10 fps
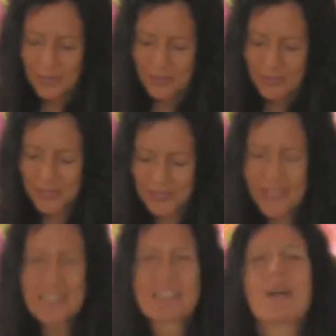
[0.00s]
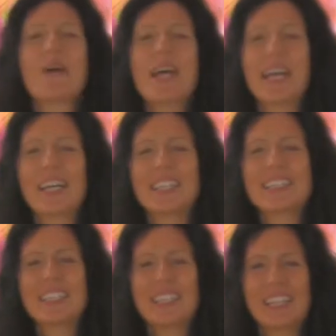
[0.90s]
So let's go ahead
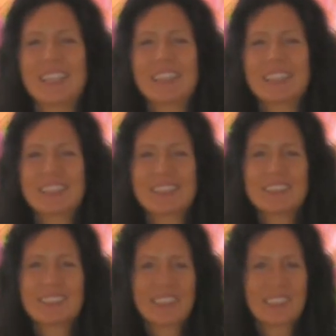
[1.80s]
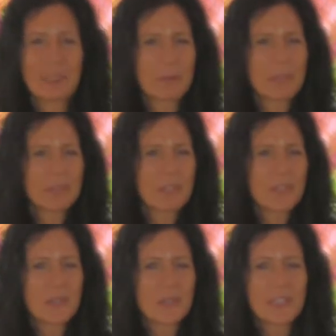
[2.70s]
and go on a little bit of a
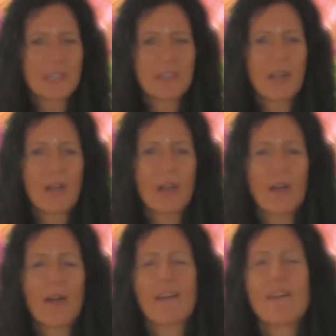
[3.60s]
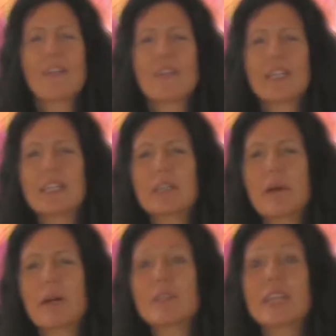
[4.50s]
journey thinking
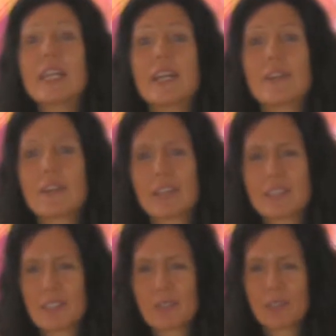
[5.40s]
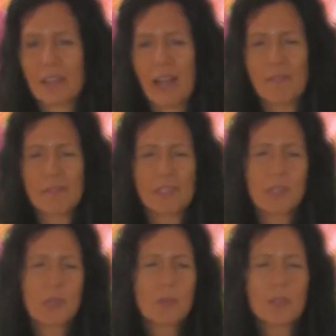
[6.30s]
about the areas of your life that
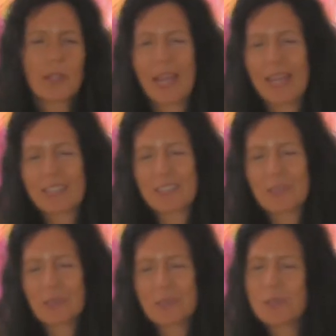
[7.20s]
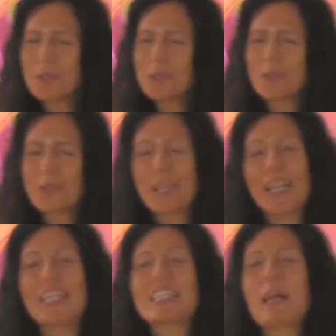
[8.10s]
you would like to
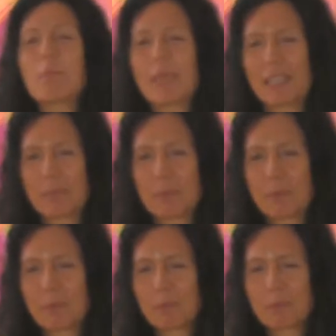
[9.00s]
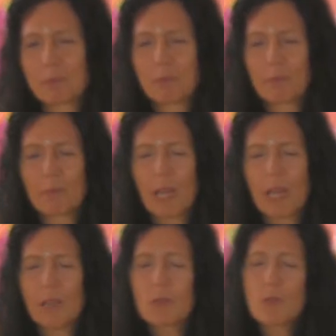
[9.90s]
create something.
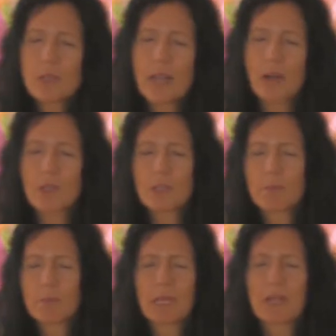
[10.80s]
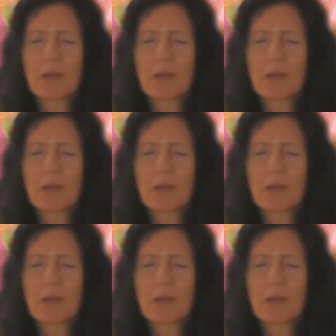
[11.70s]
And for now, just pick